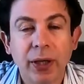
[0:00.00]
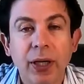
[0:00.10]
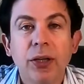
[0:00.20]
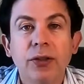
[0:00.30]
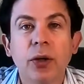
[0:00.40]

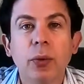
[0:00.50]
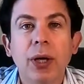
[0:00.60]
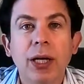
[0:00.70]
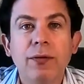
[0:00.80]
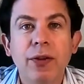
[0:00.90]
So
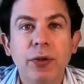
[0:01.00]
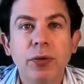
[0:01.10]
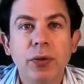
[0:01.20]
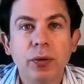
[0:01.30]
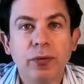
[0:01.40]
if you
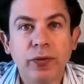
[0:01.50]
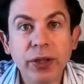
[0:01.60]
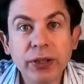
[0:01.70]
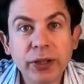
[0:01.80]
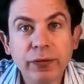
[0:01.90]
do
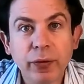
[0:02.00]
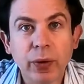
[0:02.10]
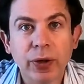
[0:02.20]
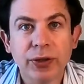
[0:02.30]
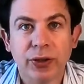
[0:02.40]
free
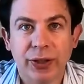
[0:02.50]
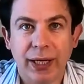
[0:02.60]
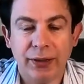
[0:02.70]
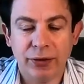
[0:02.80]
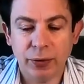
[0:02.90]
T4s on
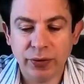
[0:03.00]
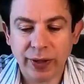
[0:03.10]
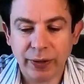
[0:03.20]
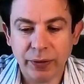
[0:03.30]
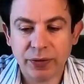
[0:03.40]
cats whose
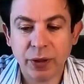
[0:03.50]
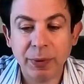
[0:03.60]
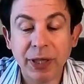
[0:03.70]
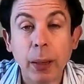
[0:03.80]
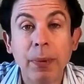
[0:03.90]
thyroid is
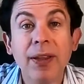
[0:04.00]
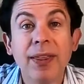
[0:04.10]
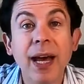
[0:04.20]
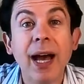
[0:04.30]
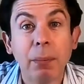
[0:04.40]
creeping up,
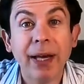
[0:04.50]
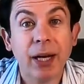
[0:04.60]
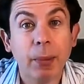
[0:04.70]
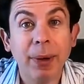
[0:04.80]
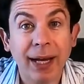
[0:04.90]
that might
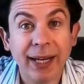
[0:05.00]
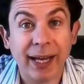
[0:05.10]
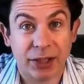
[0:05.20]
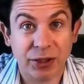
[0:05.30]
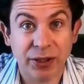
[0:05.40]
come back
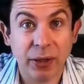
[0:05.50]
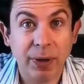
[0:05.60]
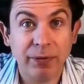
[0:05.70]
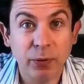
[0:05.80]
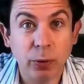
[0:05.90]
actually
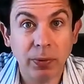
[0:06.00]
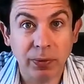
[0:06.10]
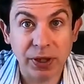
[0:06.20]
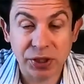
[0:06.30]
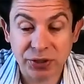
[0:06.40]
above normal
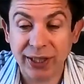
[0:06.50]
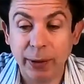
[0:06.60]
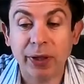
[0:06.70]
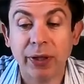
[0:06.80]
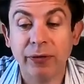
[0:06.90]
ranges, and that
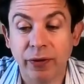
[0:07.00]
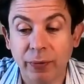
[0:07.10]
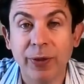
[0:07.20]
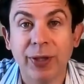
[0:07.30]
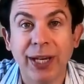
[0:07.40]
will confirm
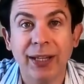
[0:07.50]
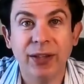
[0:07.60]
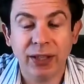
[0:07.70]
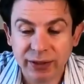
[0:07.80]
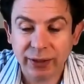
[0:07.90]
your cat
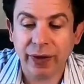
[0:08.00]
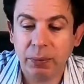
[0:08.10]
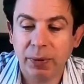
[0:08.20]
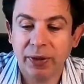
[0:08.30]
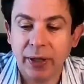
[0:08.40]
does have
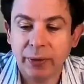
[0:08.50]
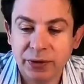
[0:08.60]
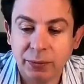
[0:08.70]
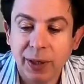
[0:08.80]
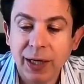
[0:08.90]

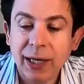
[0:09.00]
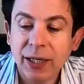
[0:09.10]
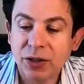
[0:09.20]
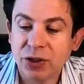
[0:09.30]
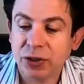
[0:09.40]
hyperthyroidism,
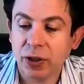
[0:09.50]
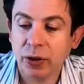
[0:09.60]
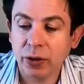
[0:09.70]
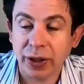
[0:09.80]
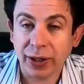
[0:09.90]
is just
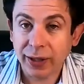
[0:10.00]
early.